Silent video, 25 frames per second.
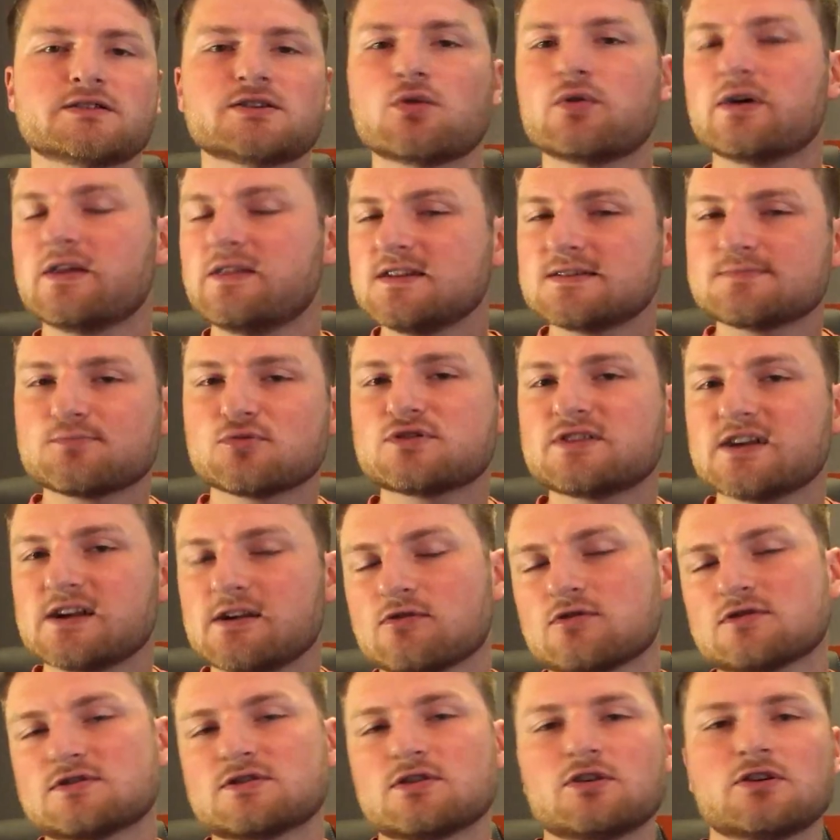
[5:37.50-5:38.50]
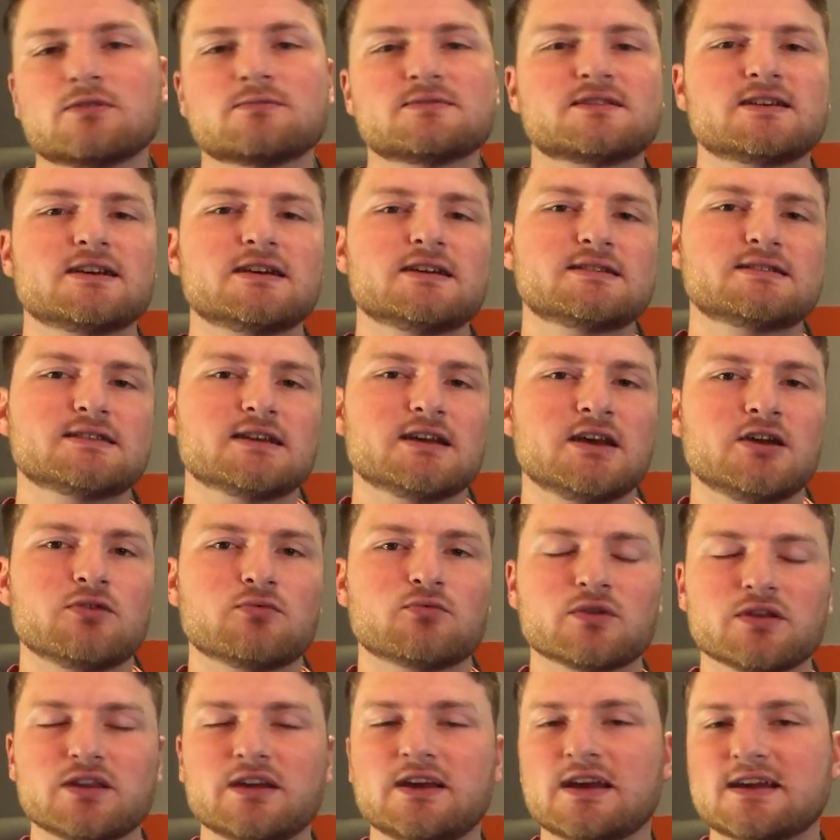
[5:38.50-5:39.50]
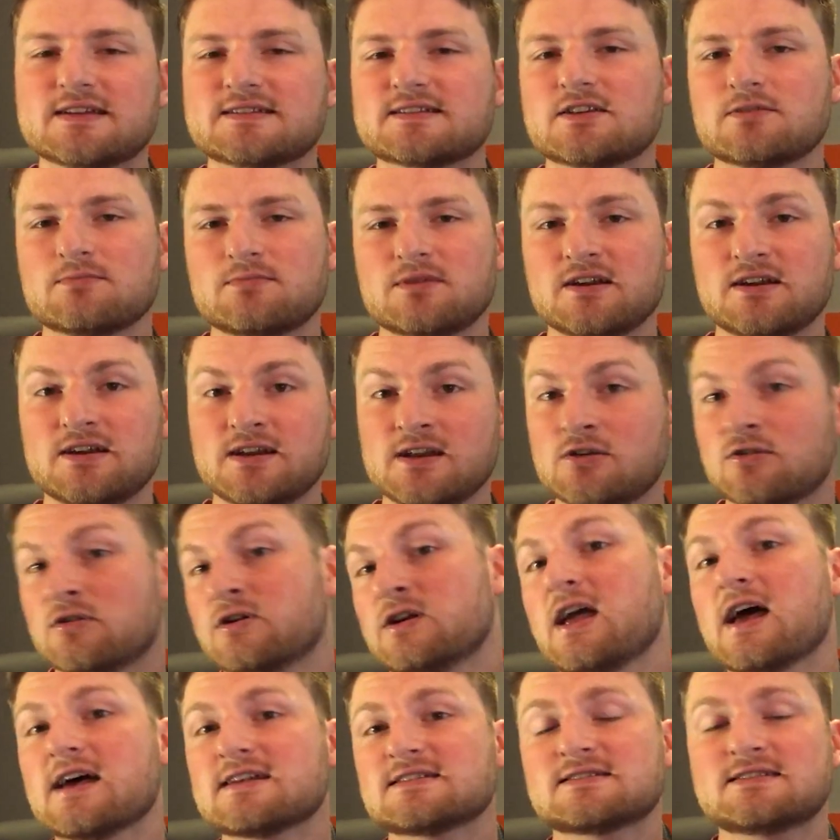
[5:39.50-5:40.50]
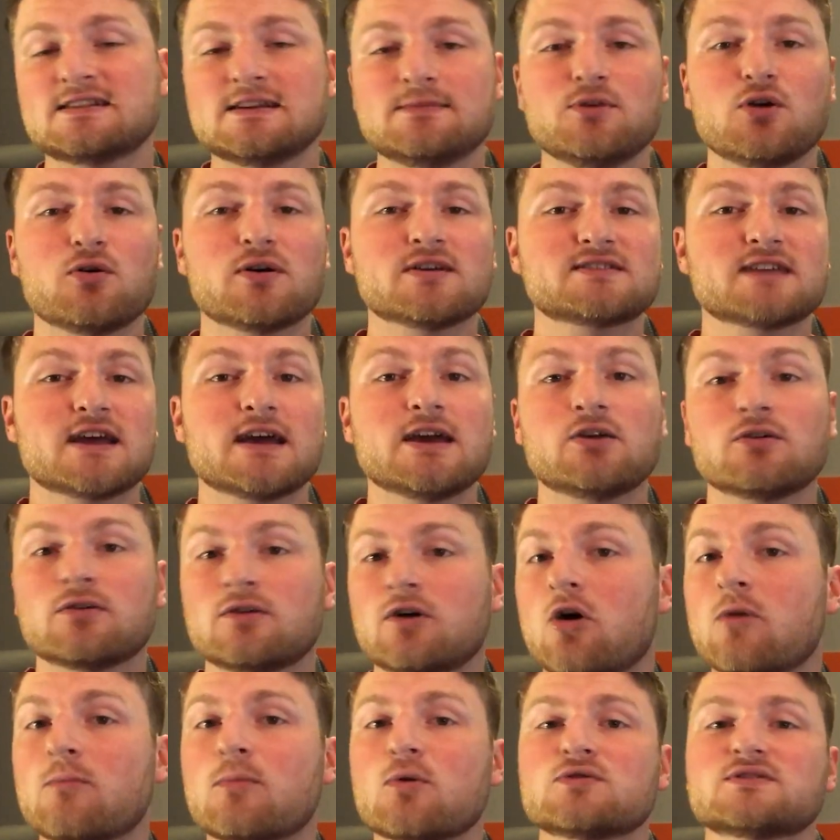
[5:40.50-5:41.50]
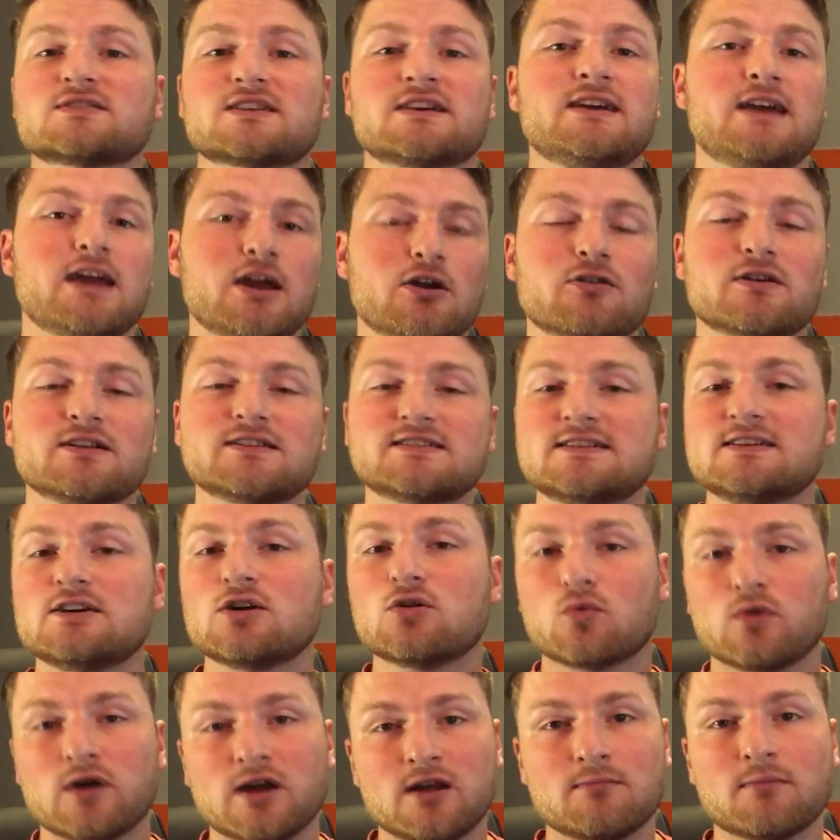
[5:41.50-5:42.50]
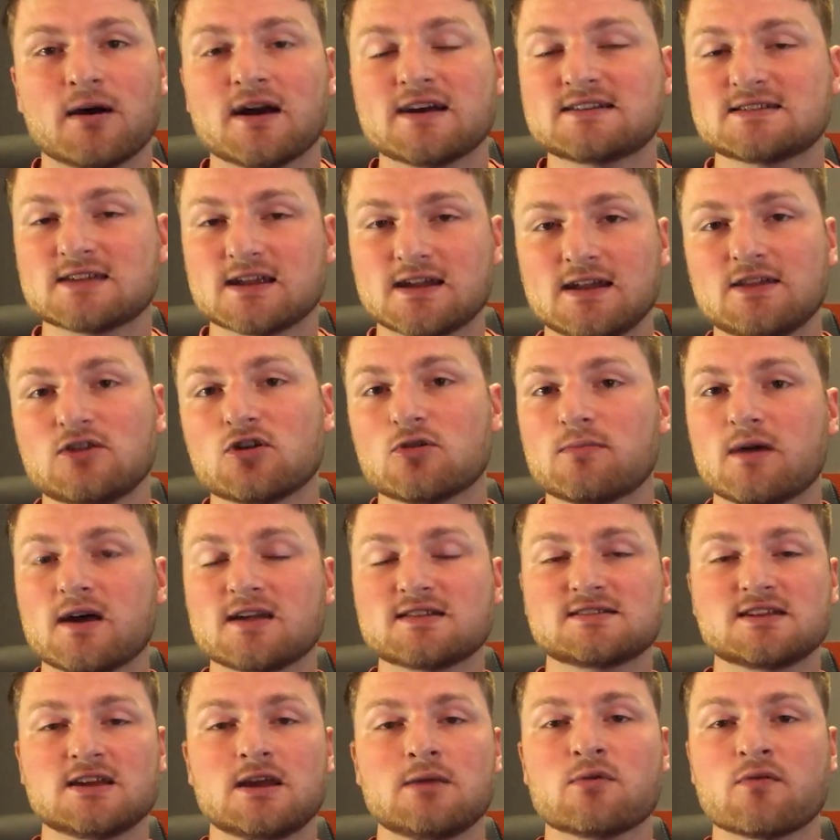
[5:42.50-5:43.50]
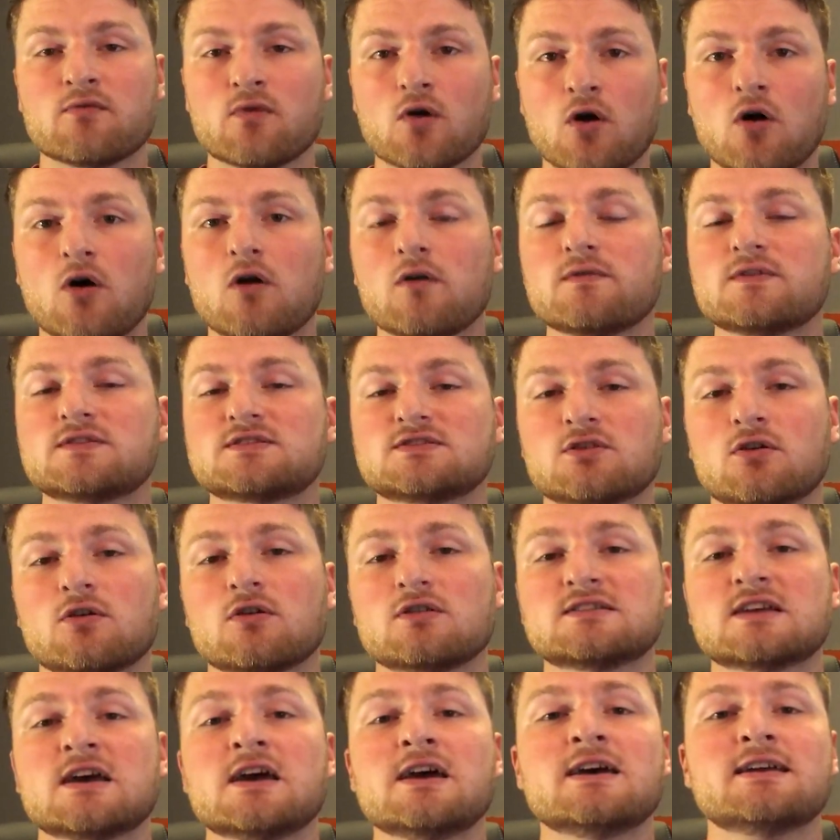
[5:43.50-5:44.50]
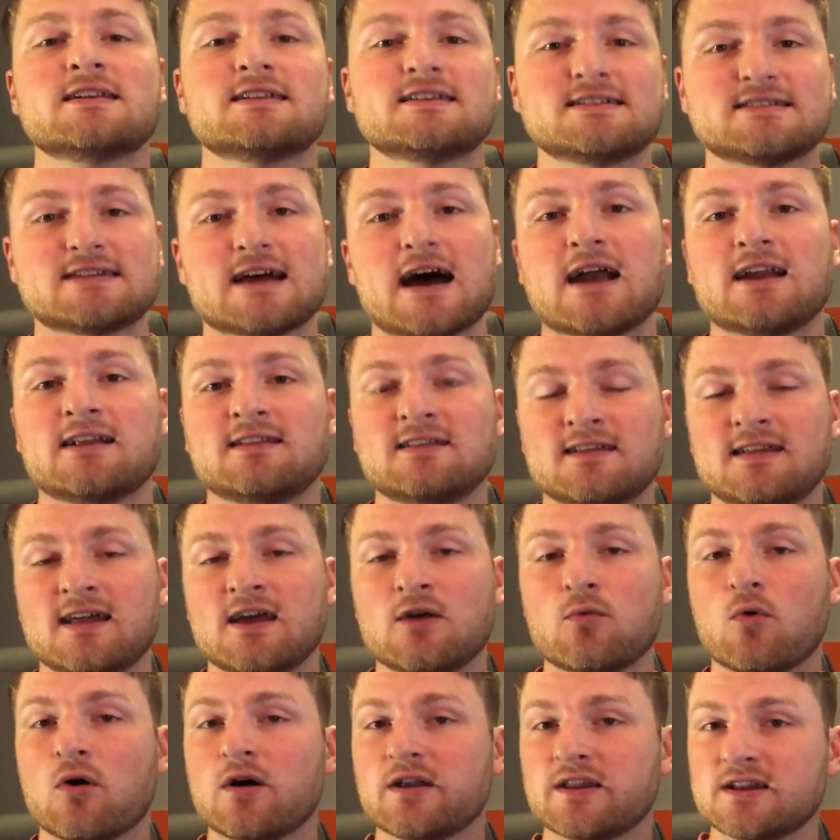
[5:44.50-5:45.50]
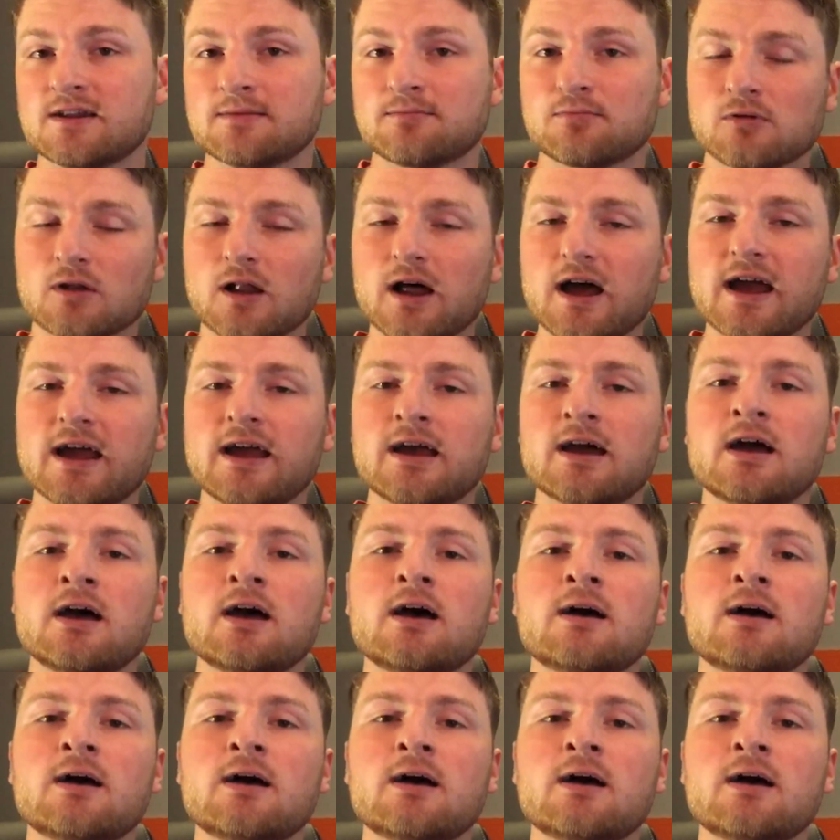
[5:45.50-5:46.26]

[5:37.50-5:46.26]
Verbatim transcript: So in this particular circumstance, it really isn't a big deal. Yes, Team USA could almost guarantee a win by sending their best team if all the stars decided that they wanted to play,